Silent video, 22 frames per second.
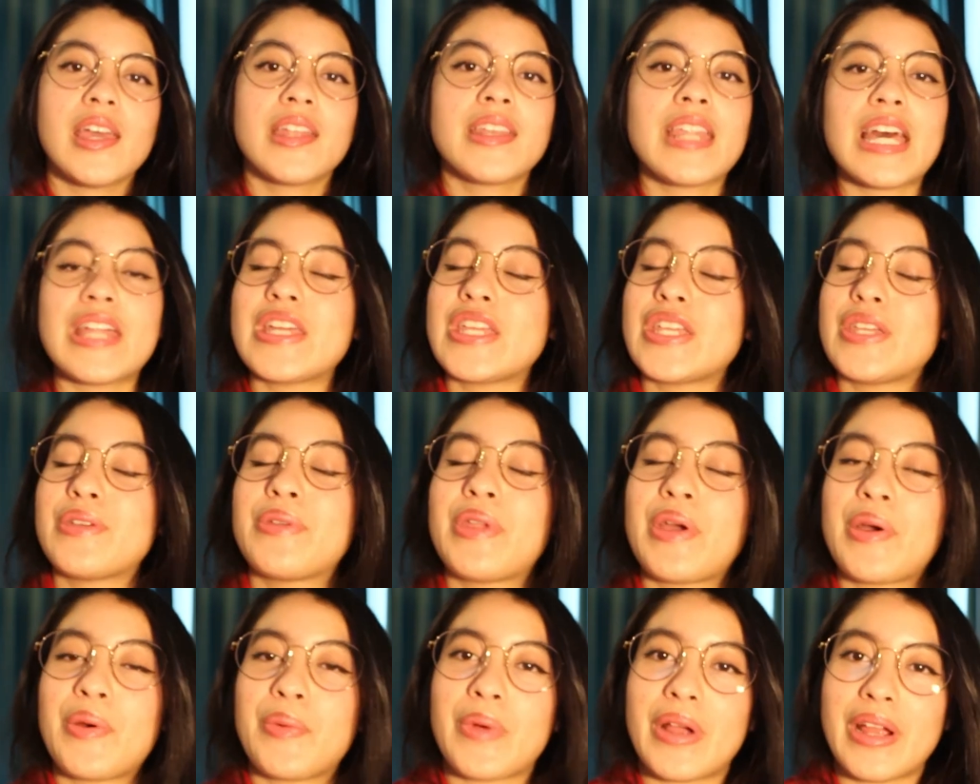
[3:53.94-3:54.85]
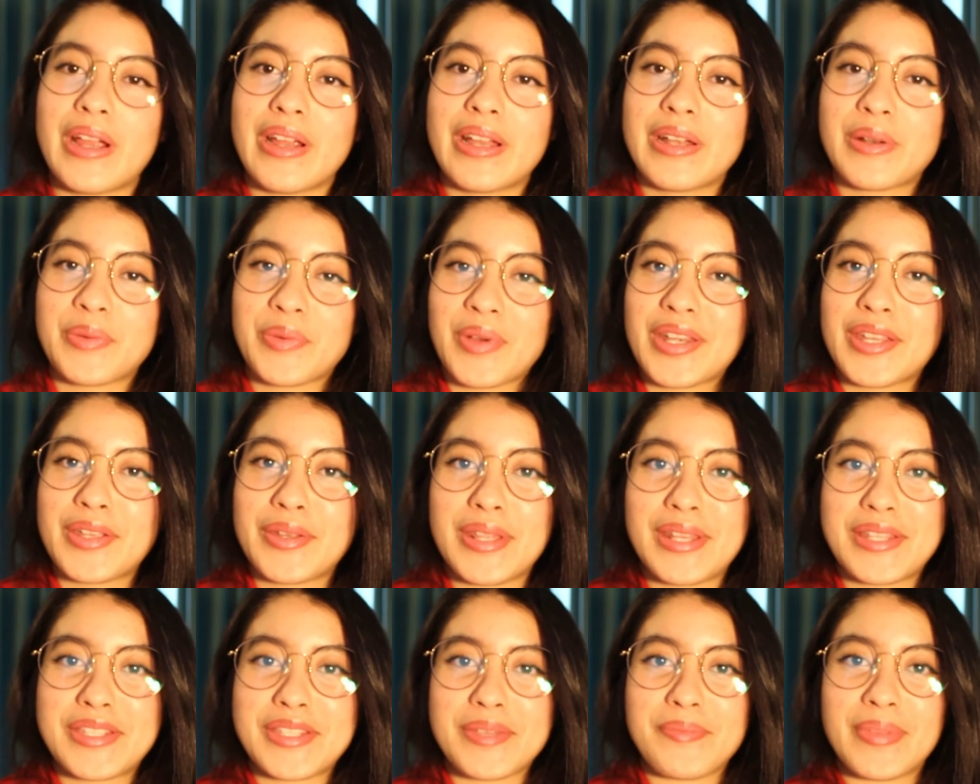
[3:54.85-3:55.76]
Now that you know where and when you
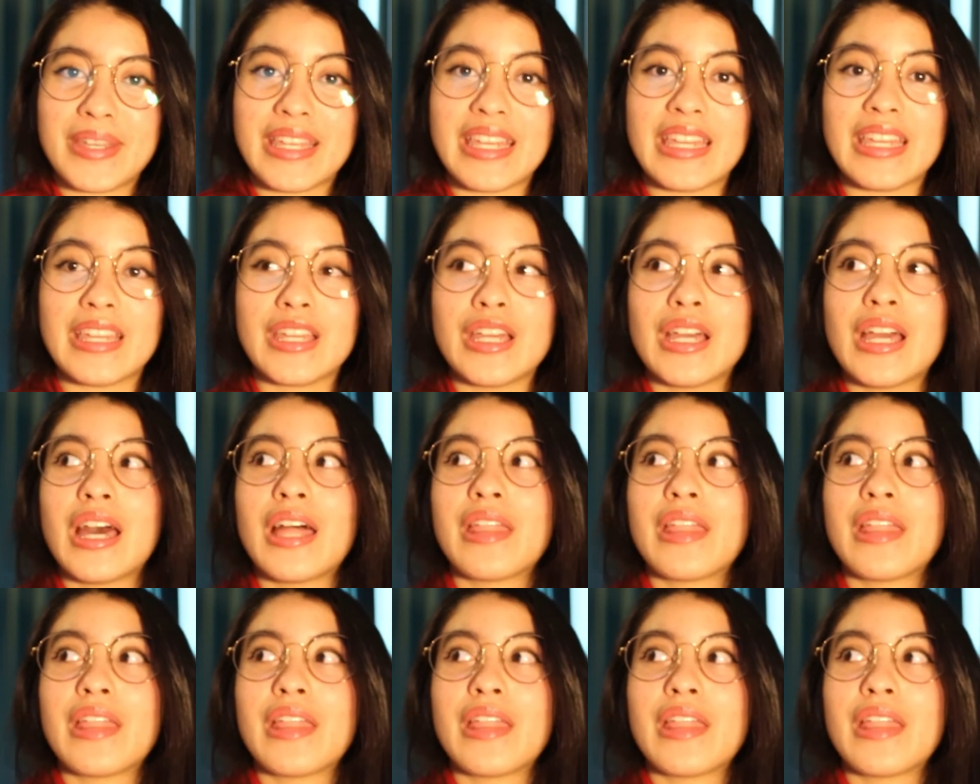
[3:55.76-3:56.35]
need to be,